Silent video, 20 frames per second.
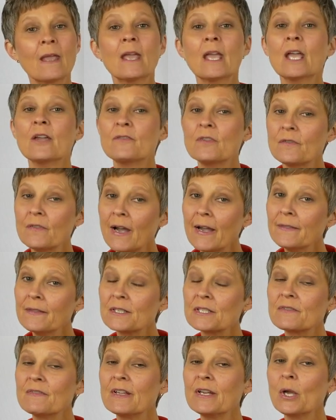If you find
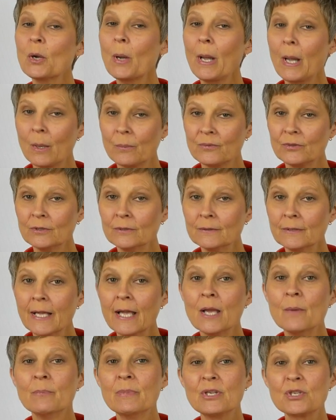this video helpful,
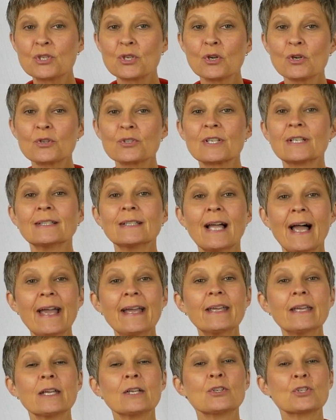be sure to
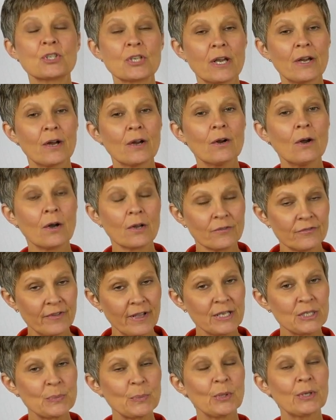like and share on
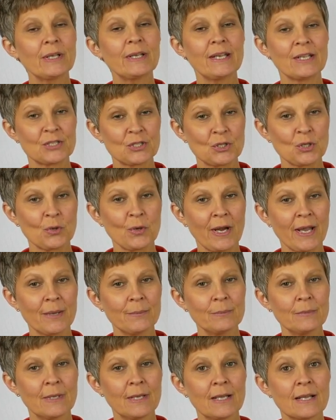Facebook and
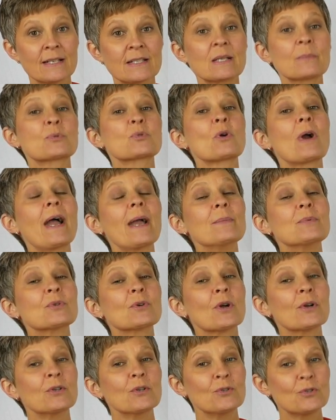Instagram, subscribe to
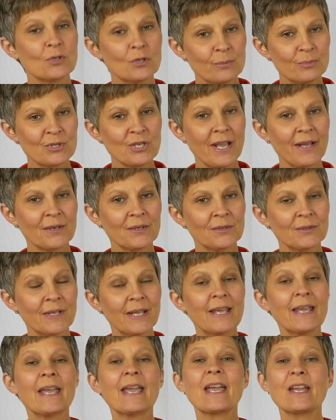our YouTube channel,
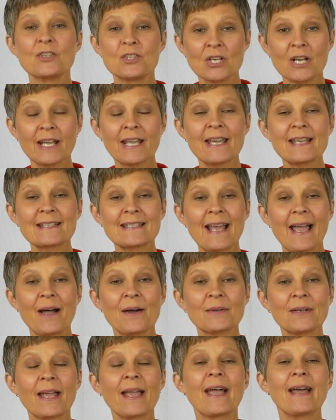and check us
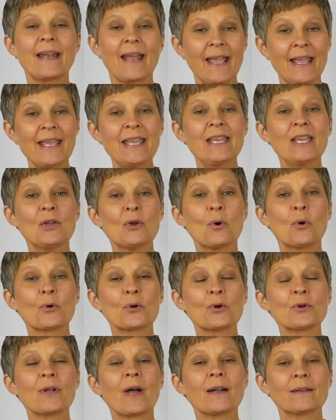out at
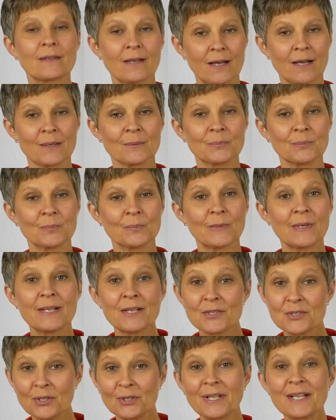aecorner.com.
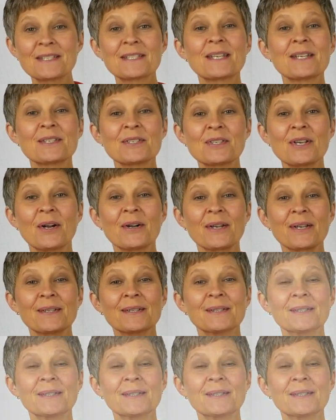So let's get started.